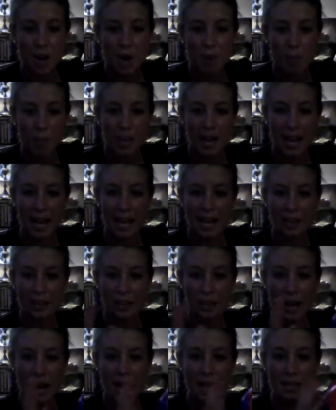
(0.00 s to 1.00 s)
open hand
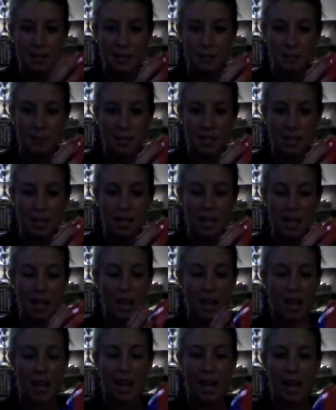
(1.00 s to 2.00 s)
grasp
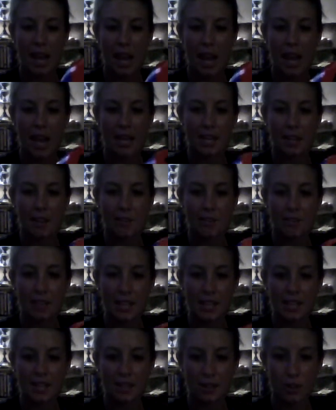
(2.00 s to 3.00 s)
and a
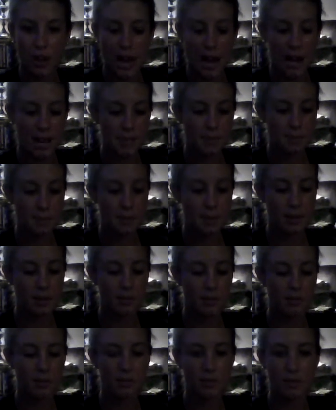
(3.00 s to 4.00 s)
fist grasp
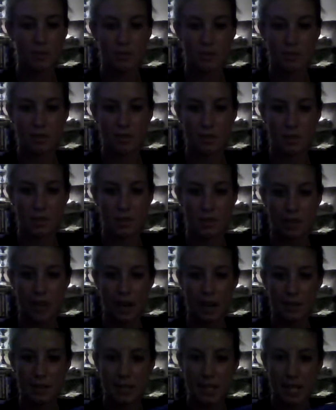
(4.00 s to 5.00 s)
to
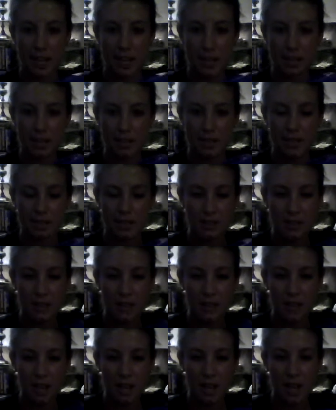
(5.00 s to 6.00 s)
grasp the handle,
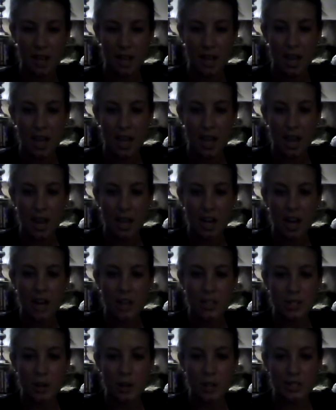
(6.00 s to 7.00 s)
and
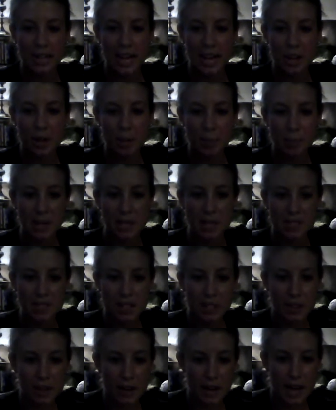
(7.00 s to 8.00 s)
also a lateral
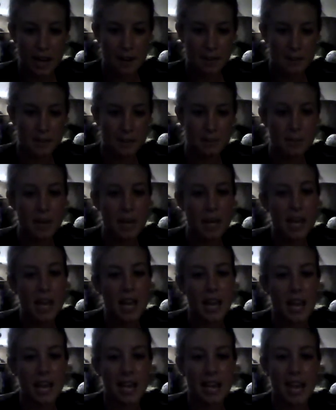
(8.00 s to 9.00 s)
pincer grasp
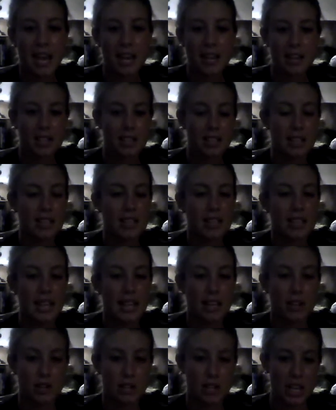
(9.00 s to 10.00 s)
in handling the
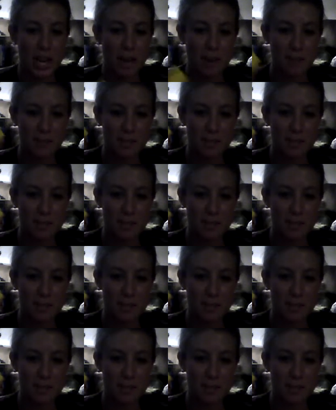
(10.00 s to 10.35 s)
yellow shape.